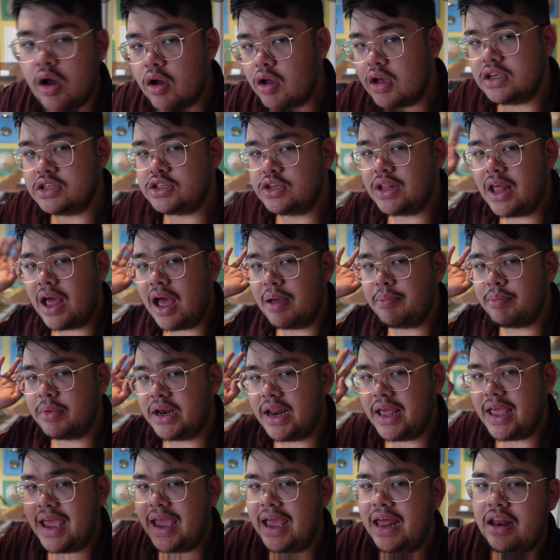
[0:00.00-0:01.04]
Okay, so now I'm
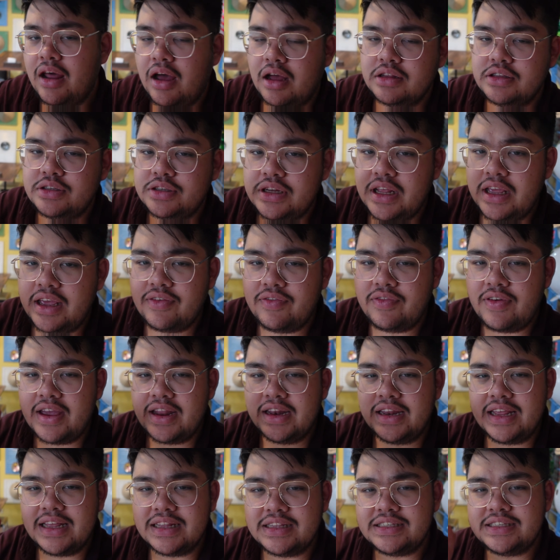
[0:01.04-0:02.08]
gonna head on to the
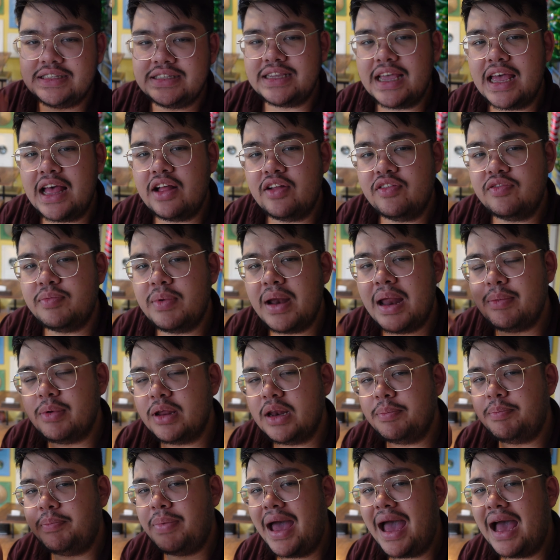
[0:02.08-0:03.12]
event itself, but I'm
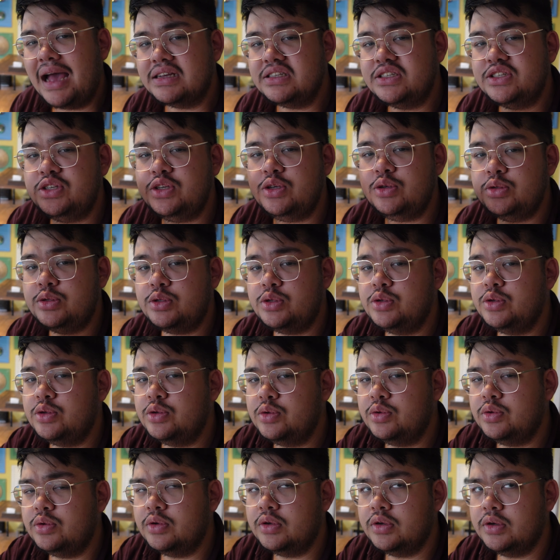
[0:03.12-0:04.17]
gonna pass you
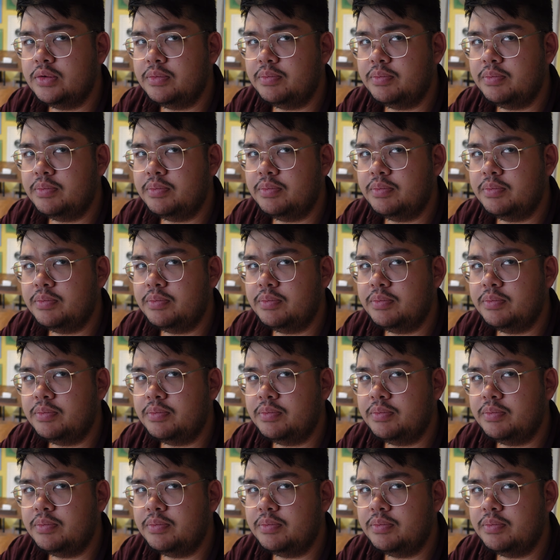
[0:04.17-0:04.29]
to